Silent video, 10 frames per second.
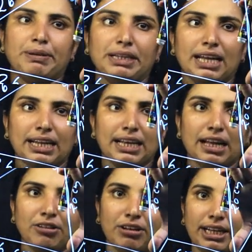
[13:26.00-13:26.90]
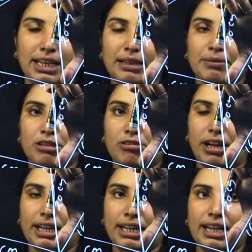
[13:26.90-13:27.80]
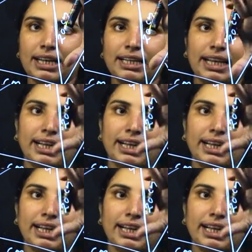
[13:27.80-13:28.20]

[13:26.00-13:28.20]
have to do this. We have to do this.